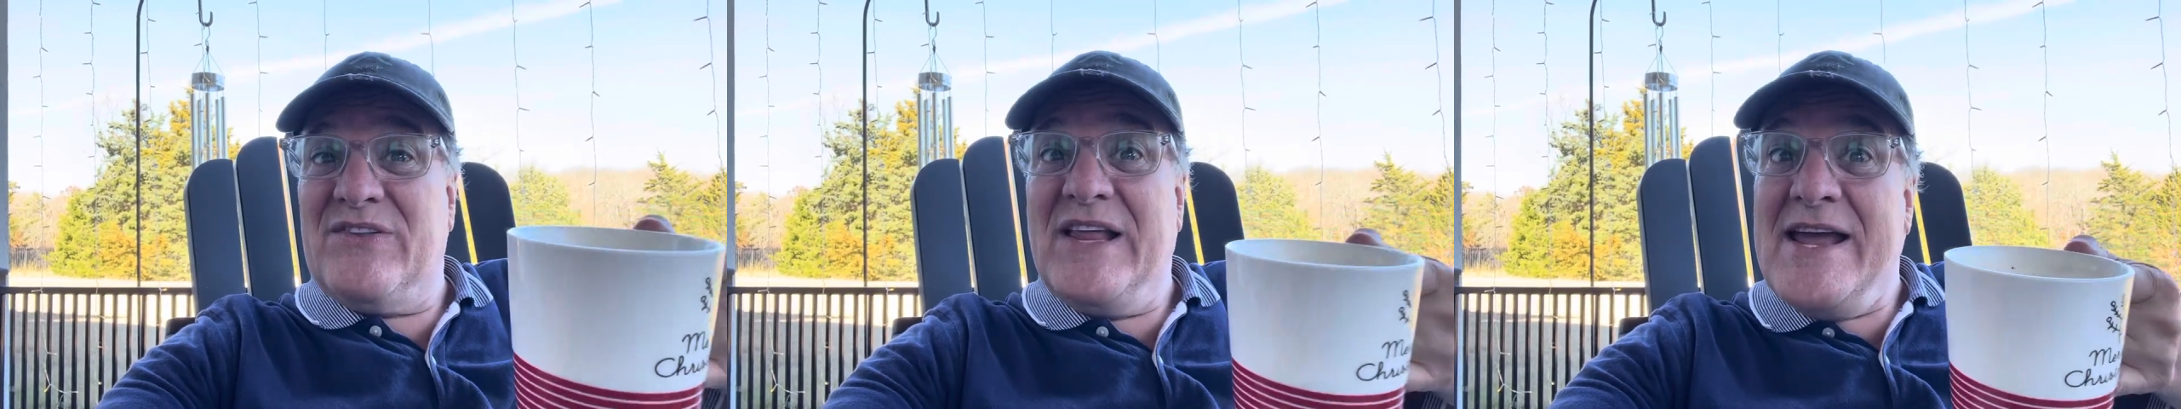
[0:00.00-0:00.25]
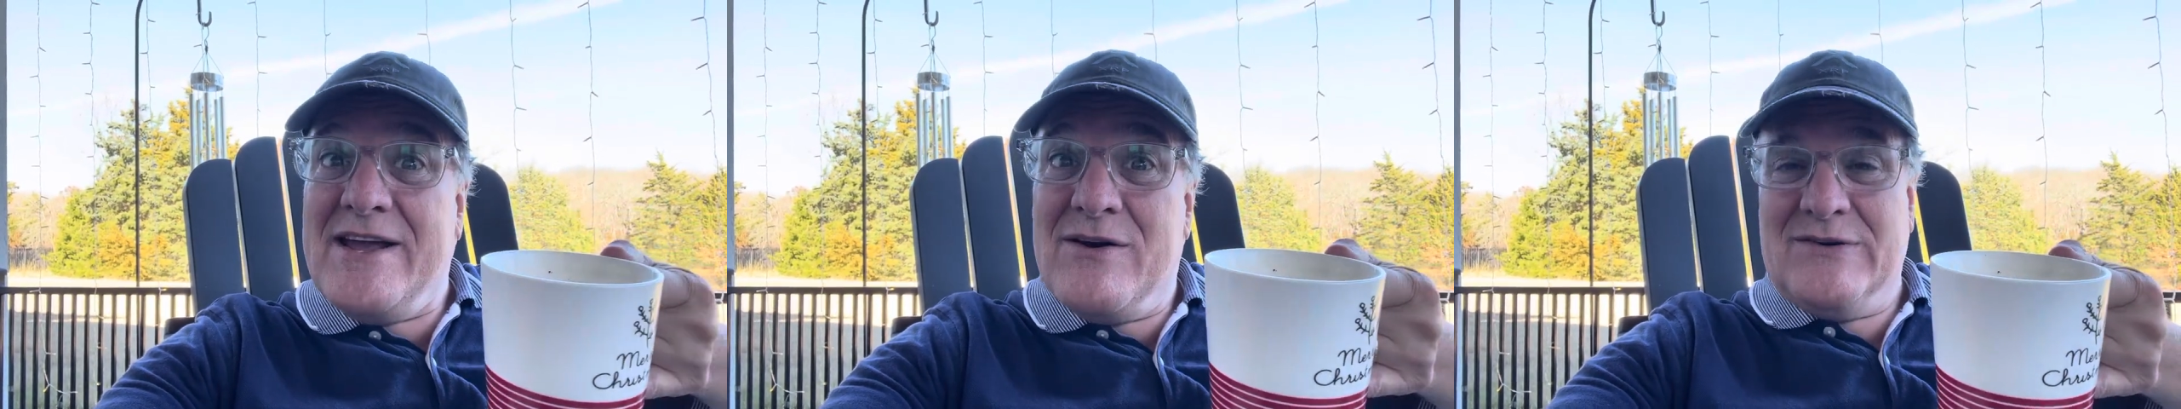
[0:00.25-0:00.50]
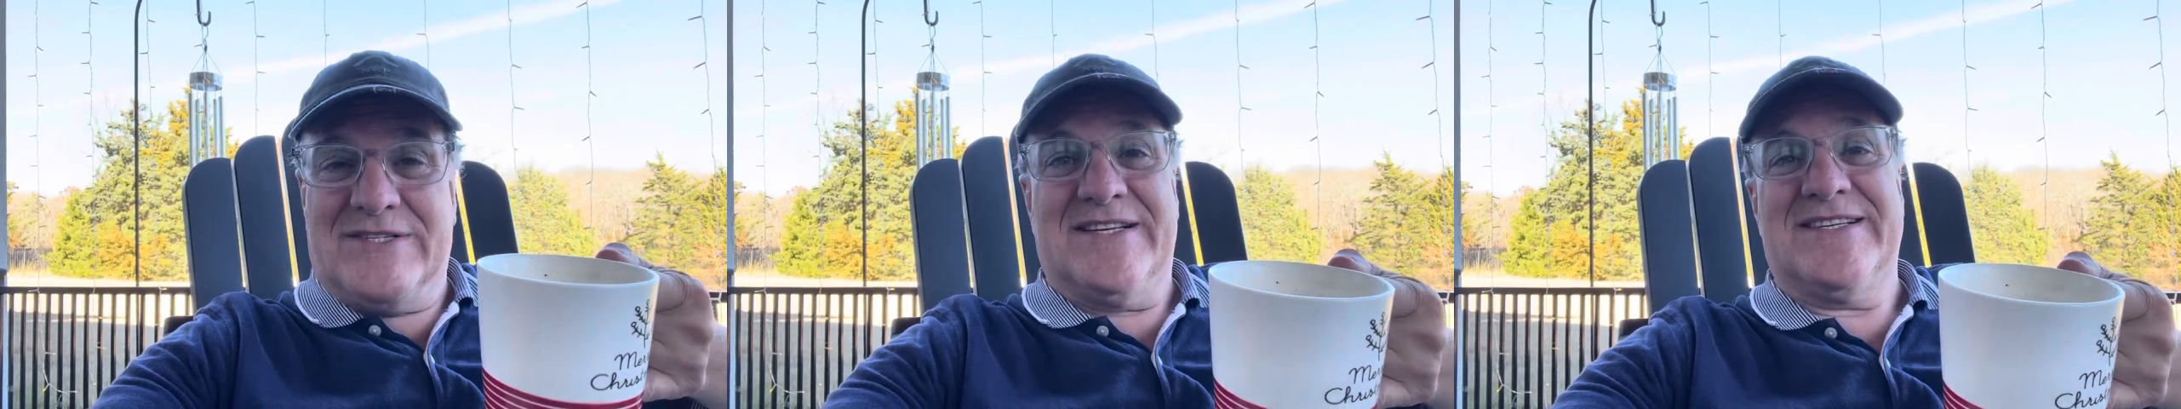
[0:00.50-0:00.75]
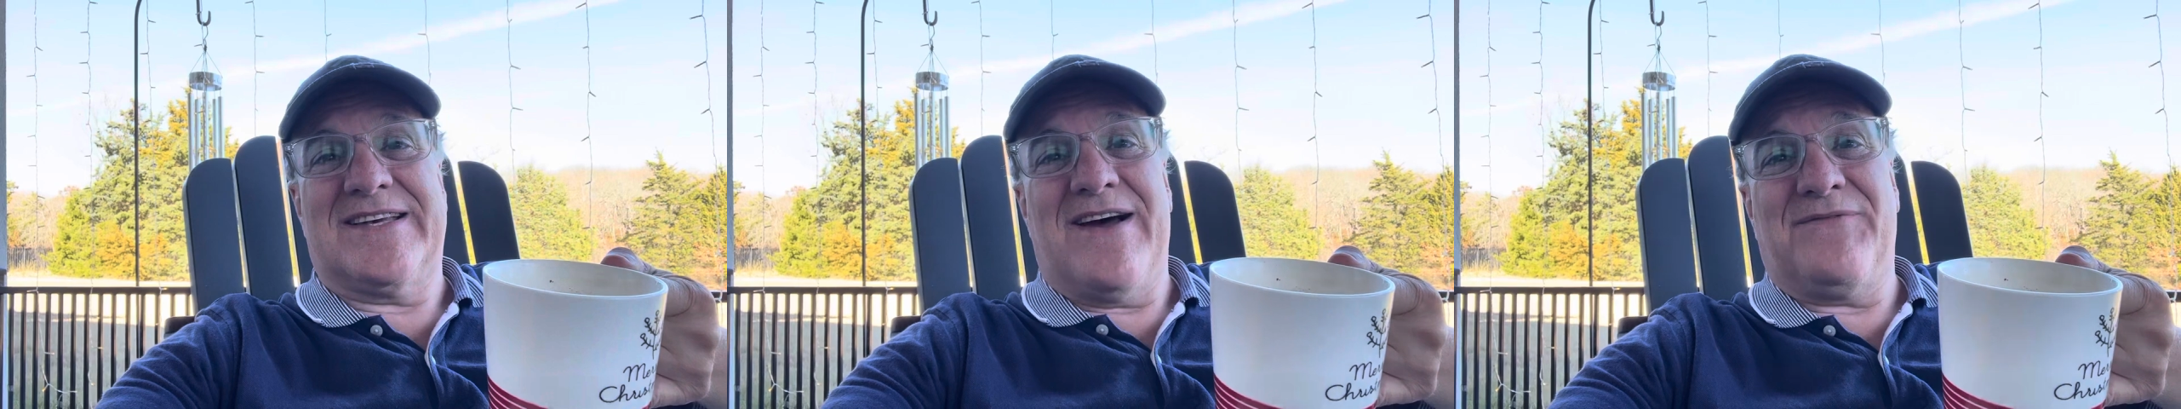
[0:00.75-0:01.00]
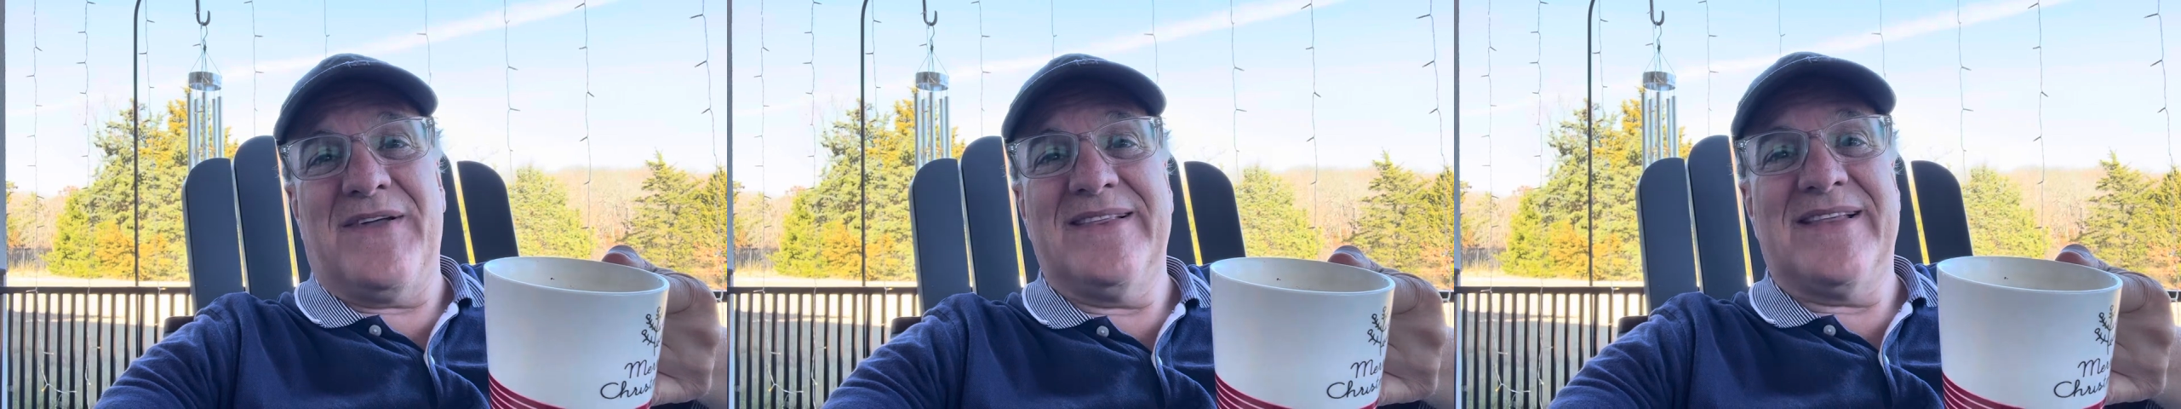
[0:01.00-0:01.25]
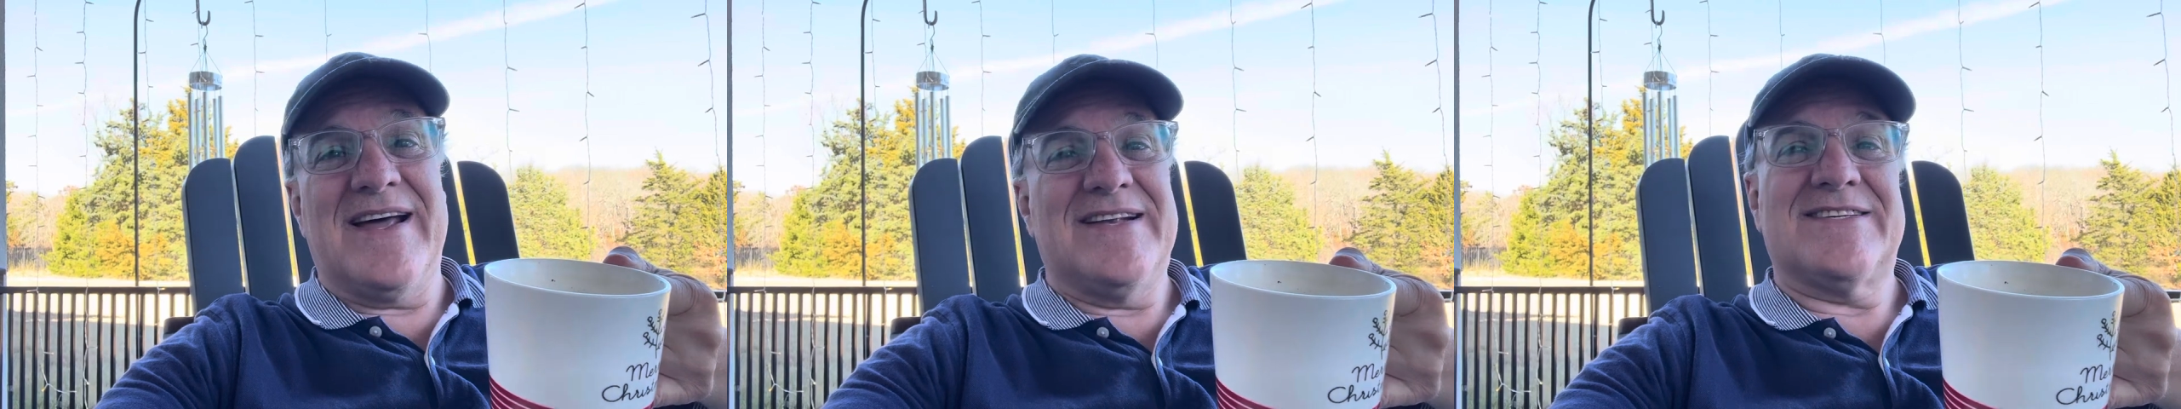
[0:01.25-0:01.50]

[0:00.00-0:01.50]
Legos and stuff like that.